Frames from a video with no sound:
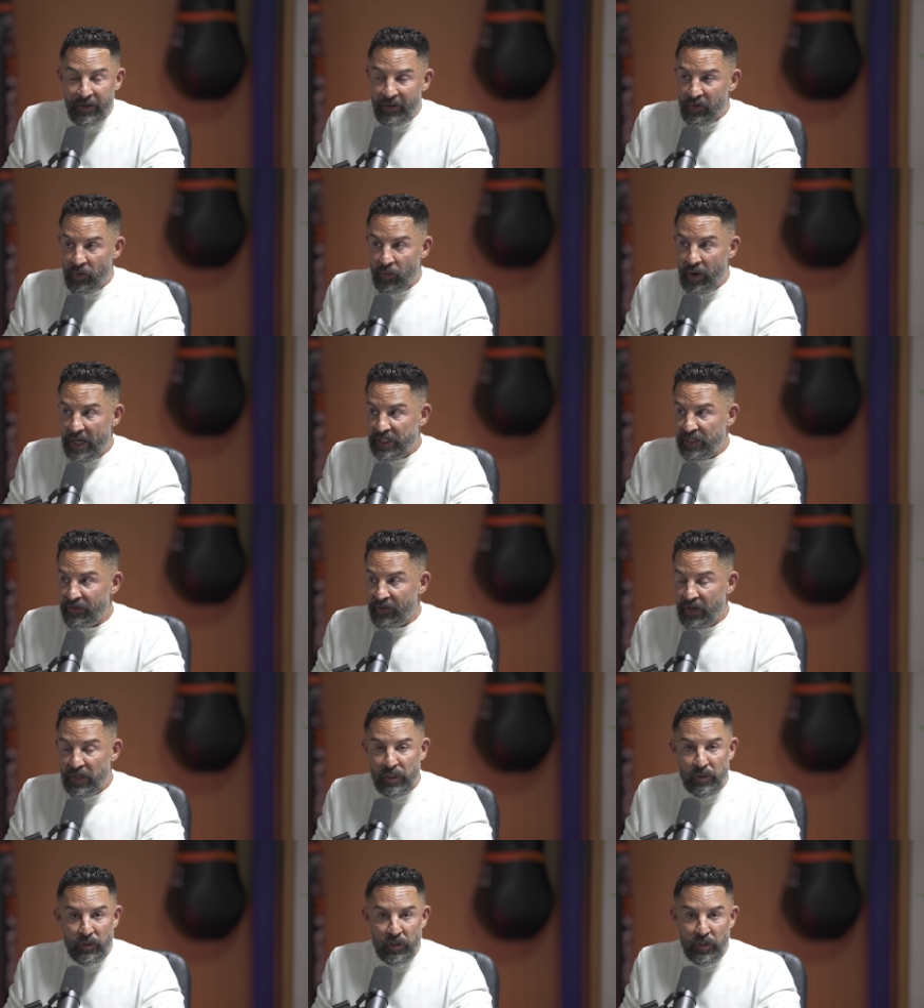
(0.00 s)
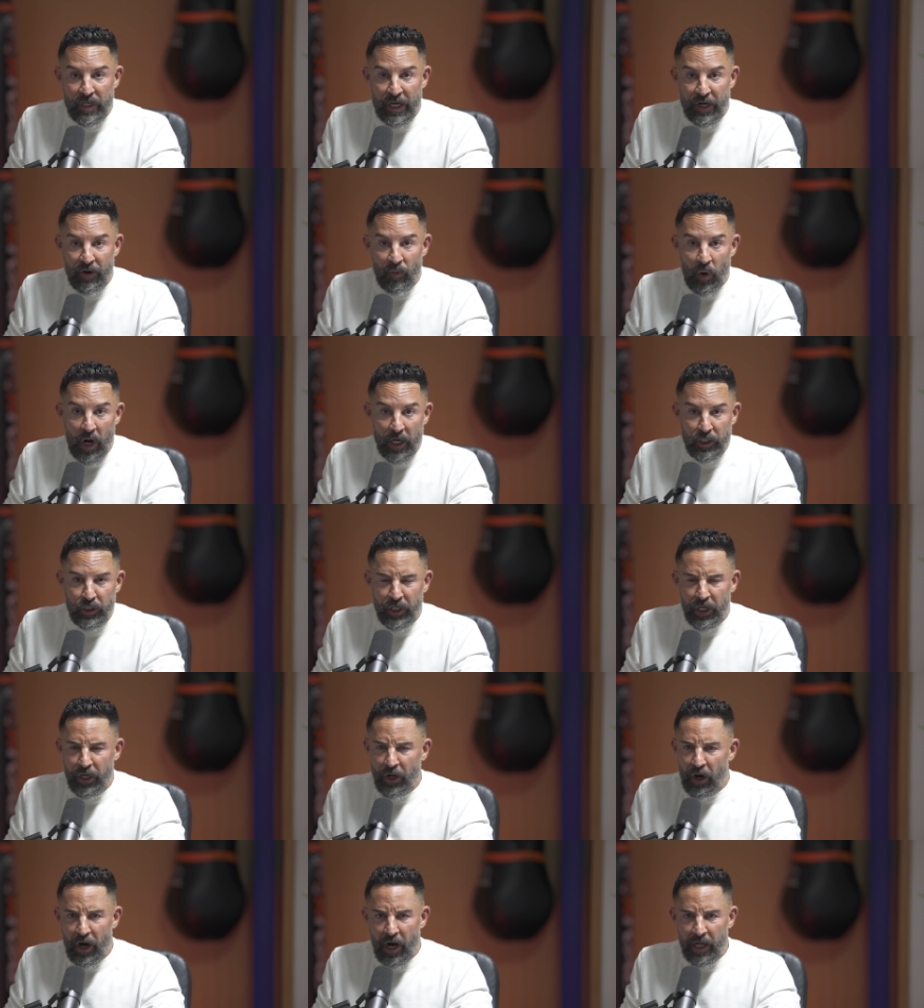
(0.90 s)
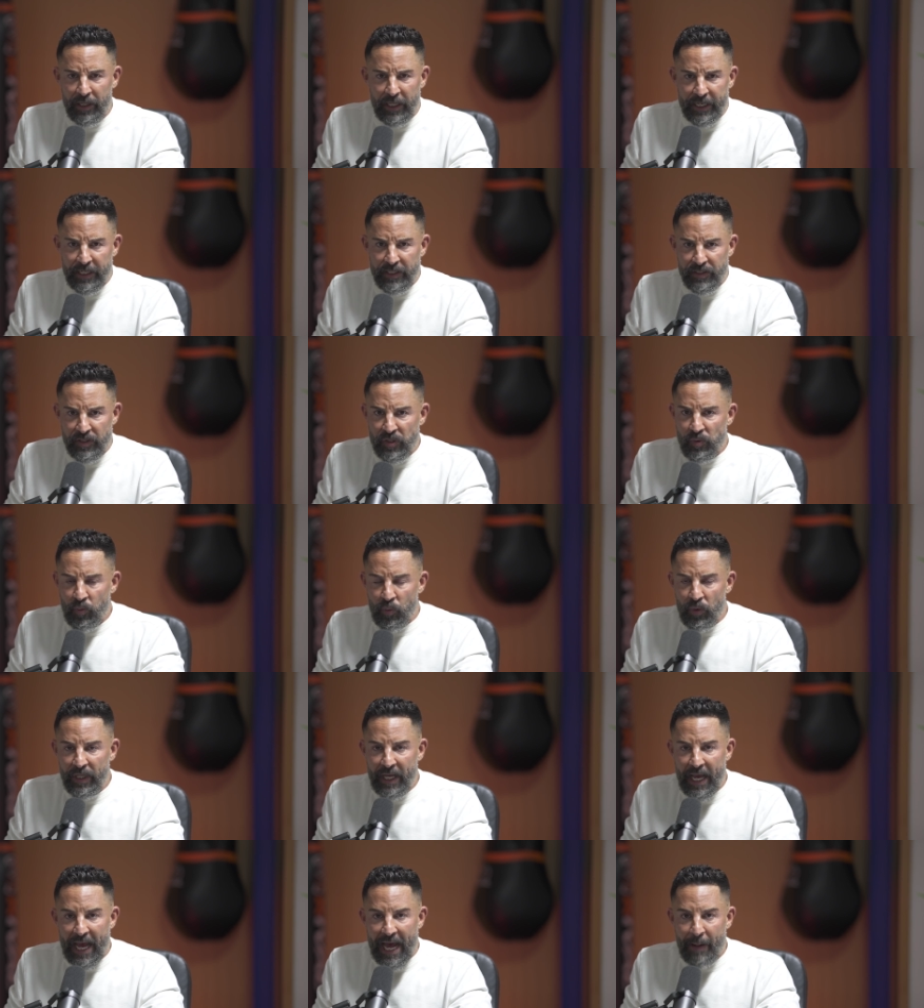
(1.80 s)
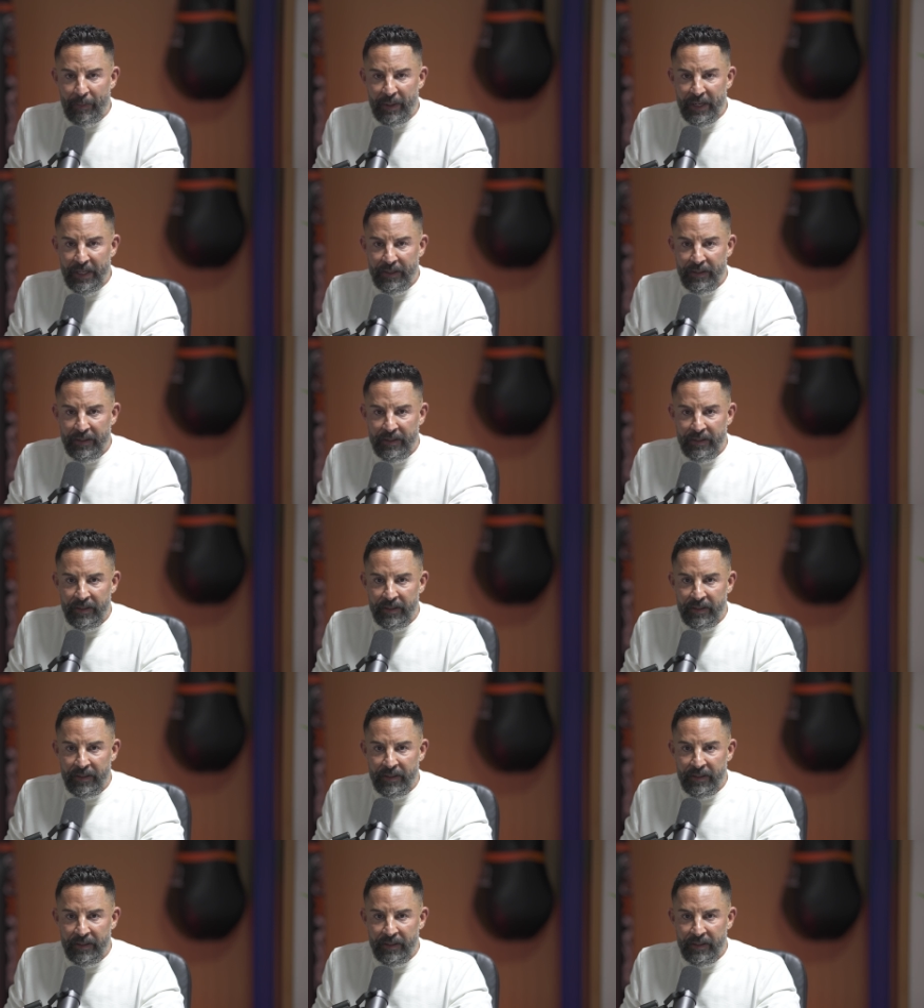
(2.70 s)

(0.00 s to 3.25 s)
The rest of us are just kind of watching in awe, like, is this really happening?